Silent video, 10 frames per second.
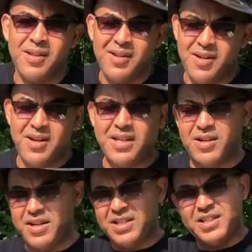Hi
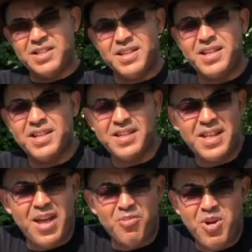guys, and
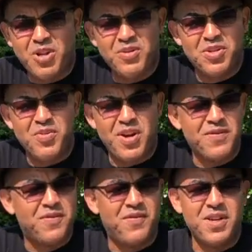welcome to my
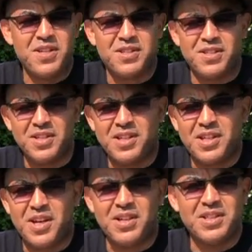first
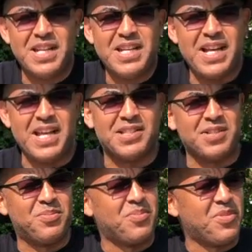gardening lesson.
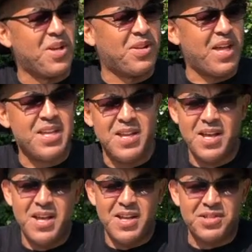Okay,
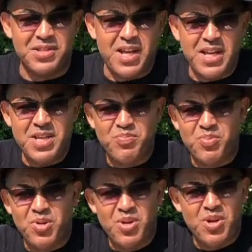today
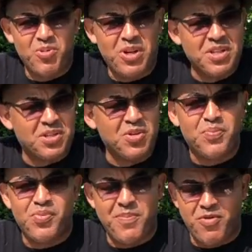we're going to do
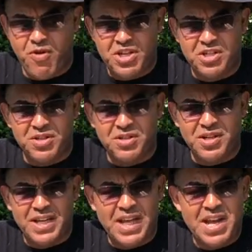preparation.
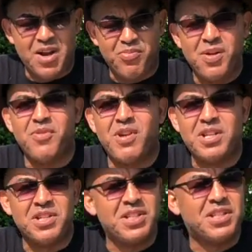Okay, now
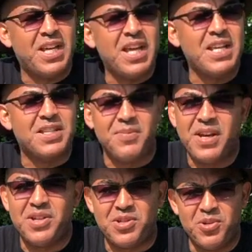preparation is key to
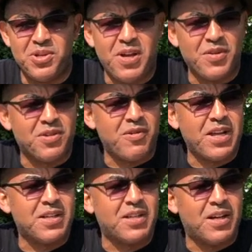make sure you have a
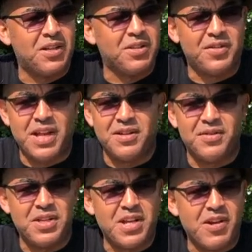great garden at the end of
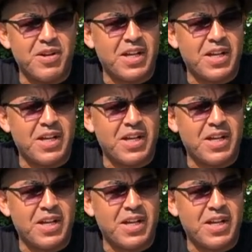the year.